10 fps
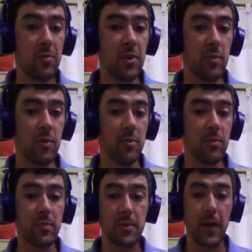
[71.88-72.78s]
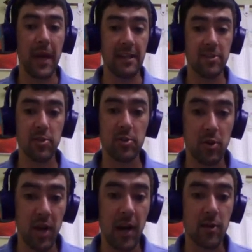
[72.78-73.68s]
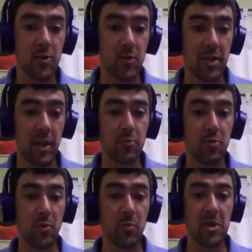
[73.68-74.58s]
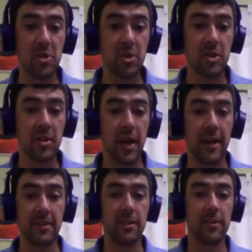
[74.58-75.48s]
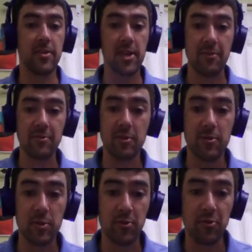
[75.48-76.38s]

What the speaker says: people enter your house without permission and theft of your